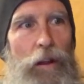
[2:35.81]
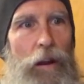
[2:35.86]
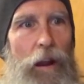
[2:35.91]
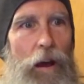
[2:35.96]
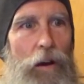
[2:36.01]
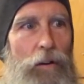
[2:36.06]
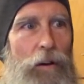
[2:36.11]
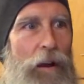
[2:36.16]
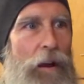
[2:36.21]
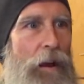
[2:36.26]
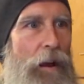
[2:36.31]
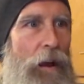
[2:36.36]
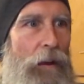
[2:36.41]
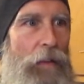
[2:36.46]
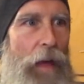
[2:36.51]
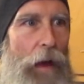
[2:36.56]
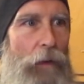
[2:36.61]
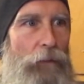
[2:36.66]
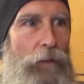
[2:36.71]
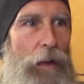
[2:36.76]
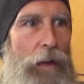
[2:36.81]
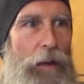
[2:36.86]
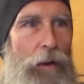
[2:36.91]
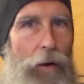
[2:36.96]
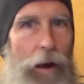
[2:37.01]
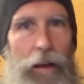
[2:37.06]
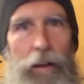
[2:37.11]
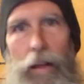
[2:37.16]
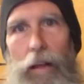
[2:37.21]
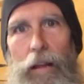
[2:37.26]
You know, that
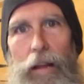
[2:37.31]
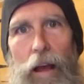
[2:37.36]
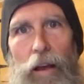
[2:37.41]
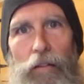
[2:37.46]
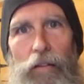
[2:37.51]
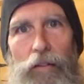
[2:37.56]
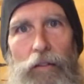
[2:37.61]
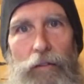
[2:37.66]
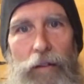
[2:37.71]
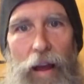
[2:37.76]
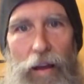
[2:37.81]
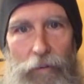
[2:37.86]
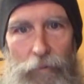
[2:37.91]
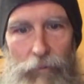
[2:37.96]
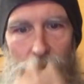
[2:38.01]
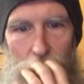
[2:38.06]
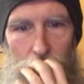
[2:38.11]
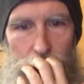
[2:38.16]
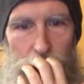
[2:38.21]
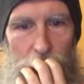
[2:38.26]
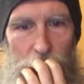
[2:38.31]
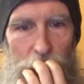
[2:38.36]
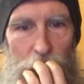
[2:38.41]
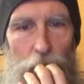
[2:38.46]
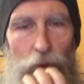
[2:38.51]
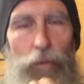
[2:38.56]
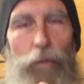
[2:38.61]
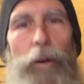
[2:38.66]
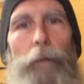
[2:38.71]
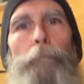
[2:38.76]
video I did yesterday,
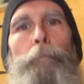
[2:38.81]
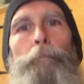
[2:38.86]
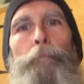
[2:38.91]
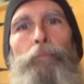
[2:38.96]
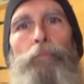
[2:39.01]
excuse me,